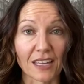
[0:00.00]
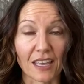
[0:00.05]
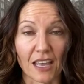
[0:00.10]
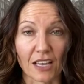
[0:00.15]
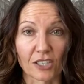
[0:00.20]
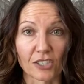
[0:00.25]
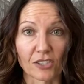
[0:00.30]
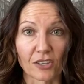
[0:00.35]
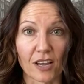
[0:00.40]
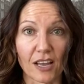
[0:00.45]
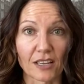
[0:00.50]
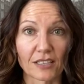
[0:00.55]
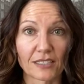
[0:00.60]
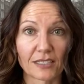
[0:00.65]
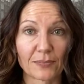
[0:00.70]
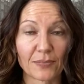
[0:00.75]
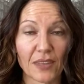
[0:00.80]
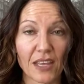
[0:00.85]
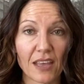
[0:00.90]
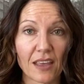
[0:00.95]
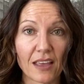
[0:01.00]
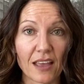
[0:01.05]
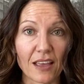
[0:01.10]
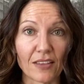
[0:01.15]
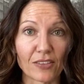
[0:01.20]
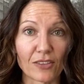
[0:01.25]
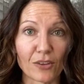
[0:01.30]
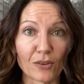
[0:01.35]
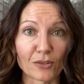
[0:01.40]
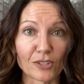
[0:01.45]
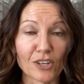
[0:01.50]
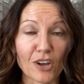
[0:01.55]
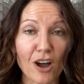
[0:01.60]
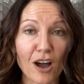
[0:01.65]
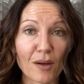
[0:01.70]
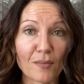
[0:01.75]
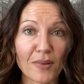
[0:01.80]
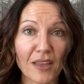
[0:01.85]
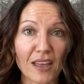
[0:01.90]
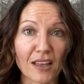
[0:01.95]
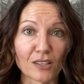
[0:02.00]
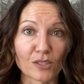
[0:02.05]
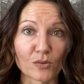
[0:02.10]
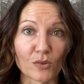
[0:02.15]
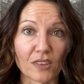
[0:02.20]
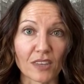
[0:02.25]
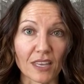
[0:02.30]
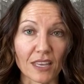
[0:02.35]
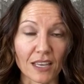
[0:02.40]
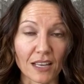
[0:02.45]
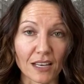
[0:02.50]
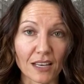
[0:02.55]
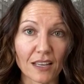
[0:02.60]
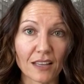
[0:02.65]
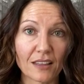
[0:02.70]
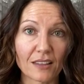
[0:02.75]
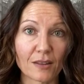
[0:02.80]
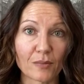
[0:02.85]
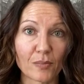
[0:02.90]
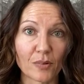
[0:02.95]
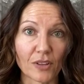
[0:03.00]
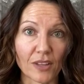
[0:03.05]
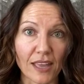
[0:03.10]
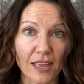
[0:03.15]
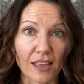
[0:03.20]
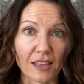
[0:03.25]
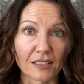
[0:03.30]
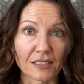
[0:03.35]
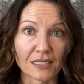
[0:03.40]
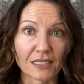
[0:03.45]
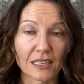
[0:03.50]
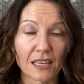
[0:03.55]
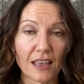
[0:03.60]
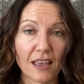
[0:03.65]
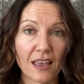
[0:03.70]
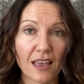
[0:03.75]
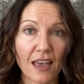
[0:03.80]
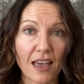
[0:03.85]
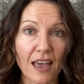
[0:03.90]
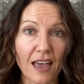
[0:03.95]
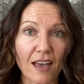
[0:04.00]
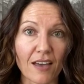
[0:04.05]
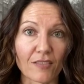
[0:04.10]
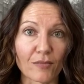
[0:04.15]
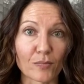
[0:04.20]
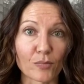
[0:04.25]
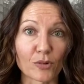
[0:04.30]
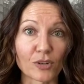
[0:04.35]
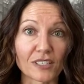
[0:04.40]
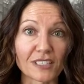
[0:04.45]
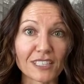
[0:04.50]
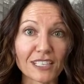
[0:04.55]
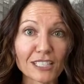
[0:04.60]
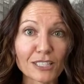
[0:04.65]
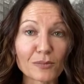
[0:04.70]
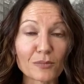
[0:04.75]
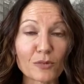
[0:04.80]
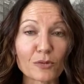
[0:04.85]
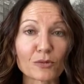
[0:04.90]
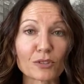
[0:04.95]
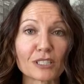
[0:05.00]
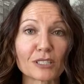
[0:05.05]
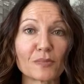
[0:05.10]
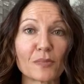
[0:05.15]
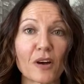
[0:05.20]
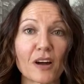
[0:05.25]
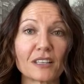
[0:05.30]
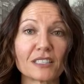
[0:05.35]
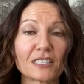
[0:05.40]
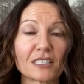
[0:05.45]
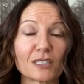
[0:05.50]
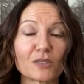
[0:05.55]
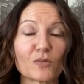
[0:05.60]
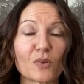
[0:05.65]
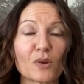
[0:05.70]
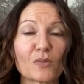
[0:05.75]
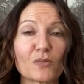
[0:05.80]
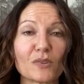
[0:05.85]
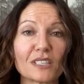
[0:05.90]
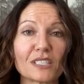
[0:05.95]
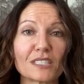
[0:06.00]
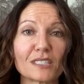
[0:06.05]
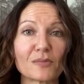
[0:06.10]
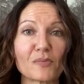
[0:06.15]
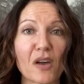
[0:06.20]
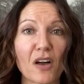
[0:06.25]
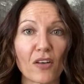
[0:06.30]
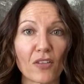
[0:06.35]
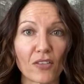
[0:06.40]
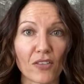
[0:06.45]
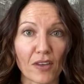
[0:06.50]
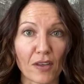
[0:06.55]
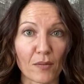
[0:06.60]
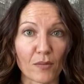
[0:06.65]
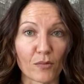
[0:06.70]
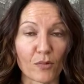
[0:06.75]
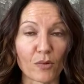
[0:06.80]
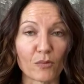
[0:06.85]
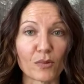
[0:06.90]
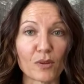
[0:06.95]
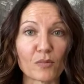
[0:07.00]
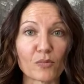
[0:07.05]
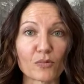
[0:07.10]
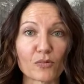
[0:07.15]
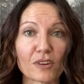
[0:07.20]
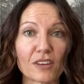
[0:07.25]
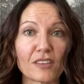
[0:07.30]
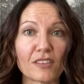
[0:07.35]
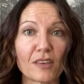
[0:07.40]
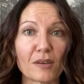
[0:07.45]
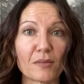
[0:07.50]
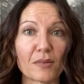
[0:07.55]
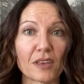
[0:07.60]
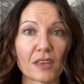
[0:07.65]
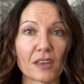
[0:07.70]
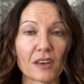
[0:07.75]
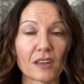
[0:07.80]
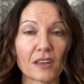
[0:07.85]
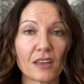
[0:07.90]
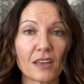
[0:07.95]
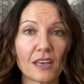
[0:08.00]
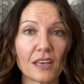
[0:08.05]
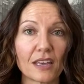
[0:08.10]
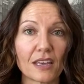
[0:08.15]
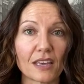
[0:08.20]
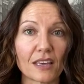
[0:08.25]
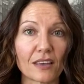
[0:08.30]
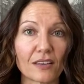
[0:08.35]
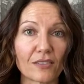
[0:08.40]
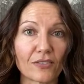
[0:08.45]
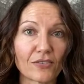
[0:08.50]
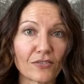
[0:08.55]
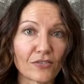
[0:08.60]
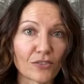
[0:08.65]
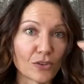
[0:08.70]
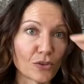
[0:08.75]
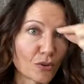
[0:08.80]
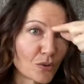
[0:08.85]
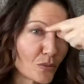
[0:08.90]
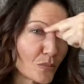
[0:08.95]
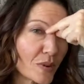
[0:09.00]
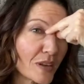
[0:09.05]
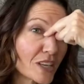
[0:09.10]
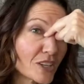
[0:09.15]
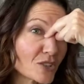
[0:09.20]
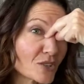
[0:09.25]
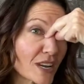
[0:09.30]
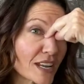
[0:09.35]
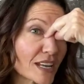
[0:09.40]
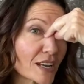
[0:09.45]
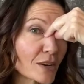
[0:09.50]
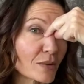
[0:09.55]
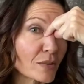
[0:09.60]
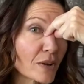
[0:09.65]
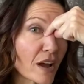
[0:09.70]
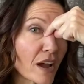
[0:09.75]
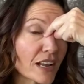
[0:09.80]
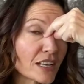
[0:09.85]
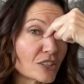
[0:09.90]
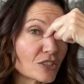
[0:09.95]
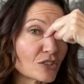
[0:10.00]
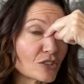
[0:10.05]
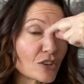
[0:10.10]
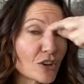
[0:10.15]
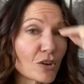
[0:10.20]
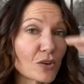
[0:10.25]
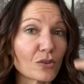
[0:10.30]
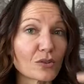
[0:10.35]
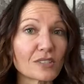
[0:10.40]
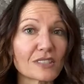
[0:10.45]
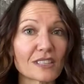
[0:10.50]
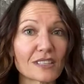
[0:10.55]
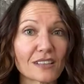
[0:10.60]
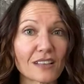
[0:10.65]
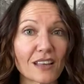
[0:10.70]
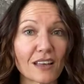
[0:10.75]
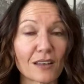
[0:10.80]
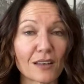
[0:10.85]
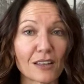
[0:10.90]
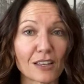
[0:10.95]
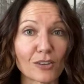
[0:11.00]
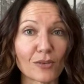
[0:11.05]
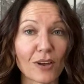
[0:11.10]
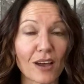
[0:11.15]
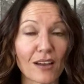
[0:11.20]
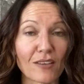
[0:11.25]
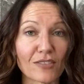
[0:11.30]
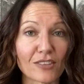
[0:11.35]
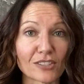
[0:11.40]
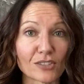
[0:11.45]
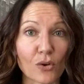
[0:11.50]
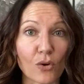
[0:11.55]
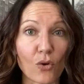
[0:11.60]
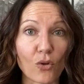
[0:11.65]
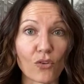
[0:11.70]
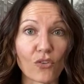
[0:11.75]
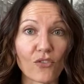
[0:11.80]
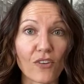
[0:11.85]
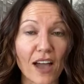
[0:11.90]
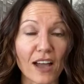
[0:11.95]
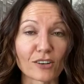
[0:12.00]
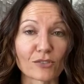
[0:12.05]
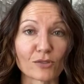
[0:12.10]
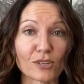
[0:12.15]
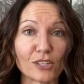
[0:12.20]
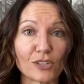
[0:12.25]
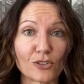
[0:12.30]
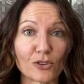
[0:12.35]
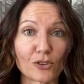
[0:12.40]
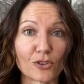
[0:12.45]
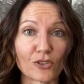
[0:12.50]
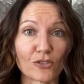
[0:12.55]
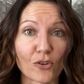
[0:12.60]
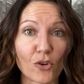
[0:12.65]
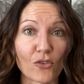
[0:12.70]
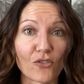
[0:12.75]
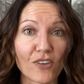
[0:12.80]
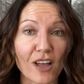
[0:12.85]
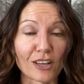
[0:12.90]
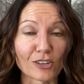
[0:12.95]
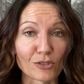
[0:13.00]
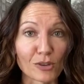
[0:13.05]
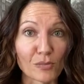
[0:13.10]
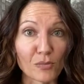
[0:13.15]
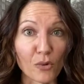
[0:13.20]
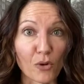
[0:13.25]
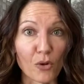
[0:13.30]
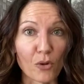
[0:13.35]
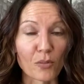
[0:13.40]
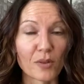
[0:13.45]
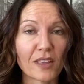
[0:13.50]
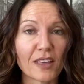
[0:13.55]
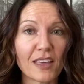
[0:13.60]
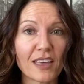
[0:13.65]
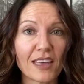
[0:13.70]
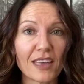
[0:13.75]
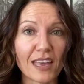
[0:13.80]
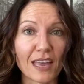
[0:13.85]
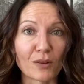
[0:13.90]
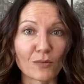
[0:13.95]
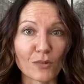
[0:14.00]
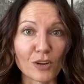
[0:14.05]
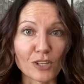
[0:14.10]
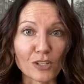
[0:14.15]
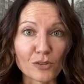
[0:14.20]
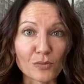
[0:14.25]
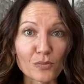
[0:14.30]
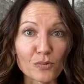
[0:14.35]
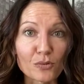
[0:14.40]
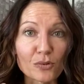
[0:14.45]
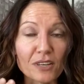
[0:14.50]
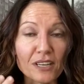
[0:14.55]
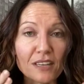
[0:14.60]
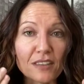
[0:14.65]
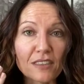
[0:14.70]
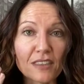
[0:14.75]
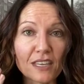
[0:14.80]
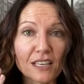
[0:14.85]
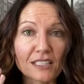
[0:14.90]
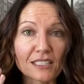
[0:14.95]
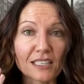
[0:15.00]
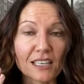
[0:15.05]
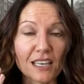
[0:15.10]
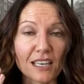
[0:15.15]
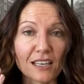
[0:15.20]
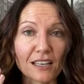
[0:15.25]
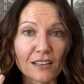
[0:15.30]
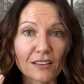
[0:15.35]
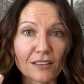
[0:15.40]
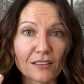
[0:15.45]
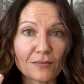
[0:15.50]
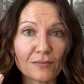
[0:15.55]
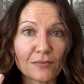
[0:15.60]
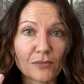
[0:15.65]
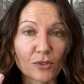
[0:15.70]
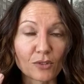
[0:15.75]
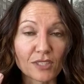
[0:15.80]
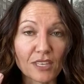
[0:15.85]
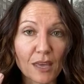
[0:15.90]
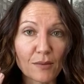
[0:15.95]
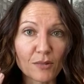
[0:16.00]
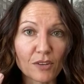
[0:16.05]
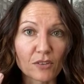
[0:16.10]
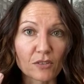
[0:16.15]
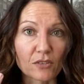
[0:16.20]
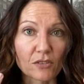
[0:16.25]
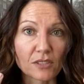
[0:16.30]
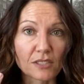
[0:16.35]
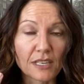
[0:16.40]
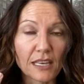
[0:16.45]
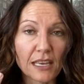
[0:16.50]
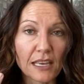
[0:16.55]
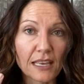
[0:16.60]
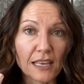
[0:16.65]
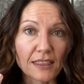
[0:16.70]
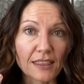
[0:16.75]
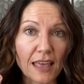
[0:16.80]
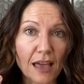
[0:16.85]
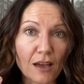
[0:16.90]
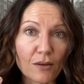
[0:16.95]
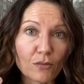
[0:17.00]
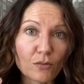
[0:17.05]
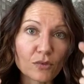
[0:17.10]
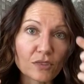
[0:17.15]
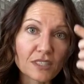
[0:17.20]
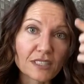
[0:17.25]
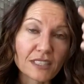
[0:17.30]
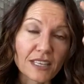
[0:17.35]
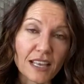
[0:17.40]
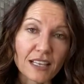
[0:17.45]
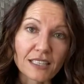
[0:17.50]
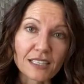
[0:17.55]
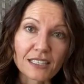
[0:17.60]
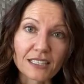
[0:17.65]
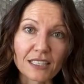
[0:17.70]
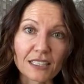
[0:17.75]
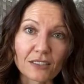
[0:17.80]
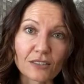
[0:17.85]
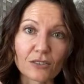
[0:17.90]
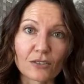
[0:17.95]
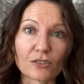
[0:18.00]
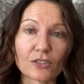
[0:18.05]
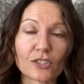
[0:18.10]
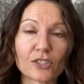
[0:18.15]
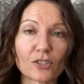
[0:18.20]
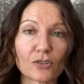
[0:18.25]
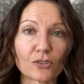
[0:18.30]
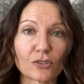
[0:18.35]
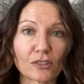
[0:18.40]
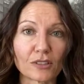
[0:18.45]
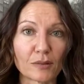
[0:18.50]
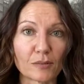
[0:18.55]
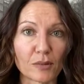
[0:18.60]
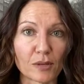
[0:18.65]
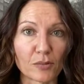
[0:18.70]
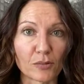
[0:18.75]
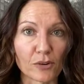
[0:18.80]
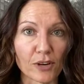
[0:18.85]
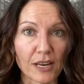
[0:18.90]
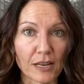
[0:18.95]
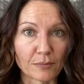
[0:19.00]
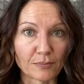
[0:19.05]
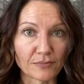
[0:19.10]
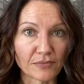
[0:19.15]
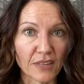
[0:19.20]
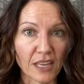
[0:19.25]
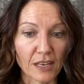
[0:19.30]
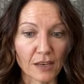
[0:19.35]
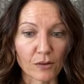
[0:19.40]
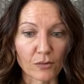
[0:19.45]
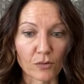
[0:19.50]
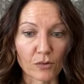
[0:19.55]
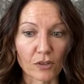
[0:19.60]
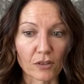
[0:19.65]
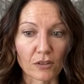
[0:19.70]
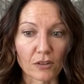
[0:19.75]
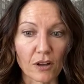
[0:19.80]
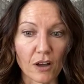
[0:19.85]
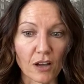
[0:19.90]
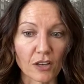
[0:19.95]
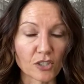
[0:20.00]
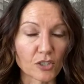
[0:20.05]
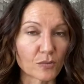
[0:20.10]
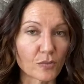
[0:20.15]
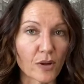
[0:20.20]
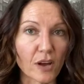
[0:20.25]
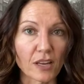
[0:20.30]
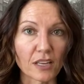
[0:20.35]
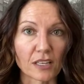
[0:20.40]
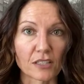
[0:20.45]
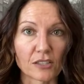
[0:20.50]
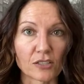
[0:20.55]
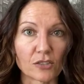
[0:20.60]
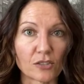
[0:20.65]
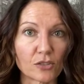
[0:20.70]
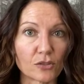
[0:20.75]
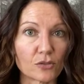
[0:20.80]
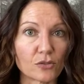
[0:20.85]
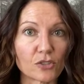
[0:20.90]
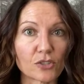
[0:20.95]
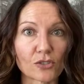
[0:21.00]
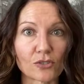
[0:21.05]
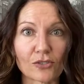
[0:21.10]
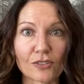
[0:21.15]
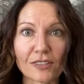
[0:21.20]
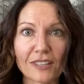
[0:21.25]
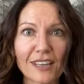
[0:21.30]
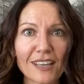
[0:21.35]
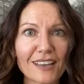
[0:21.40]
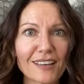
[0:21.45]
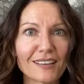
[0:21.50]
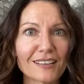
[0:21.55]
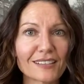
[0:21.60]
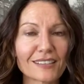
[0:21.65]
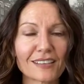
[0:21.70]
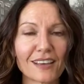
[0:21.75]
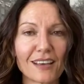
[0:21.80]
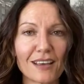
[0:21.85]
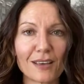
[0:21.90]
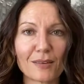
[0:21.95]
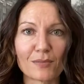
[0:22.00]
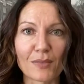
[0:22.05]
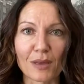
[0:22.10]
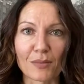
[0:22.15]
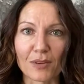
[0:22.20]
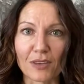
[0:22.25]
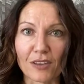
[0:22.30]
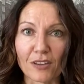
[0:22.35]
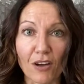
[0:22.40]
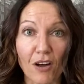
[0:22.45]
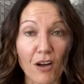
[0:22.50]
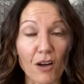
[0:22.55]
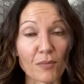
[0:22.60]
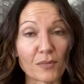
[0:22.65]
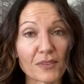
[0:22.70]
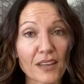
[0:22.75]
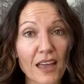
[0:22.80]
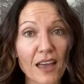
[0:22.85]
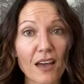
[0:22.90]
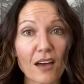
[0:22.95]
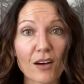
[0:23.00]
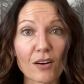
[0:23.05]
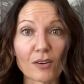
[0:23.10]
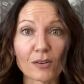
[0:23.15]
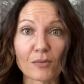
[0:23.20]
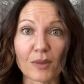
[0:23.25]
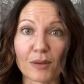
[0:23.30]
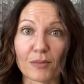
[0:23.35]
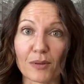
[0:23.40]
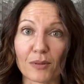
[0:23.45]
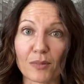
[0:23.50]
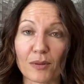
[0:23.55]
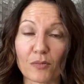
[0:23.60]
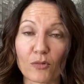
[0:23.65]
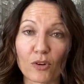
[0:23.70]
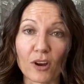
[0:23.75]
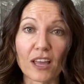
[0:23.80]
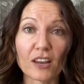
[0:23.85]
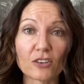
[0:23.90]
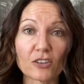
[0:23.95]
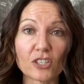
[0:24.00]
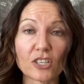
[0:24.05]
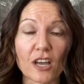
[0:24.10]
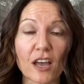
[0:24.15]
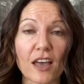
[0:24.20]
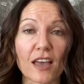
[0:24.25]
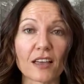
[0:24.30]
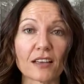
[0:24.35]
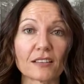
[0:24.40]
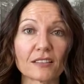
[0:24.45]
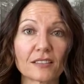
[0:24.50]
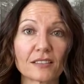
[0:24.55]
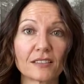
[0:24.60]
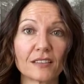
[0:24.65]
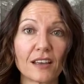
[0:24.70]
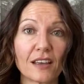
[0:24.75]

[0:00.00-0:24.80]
extracts, and those compounds within the plants have predictable responses when we smell them, when we breathe them in. If you pinch right here behind your nose, uh, you have this olfactory nerve, olfactory bulb, and when you breathe things in, those chemicals, that will send signals to your limbic brain, and it will cause your body to do certain things, maybe calm down, maybe be more energized.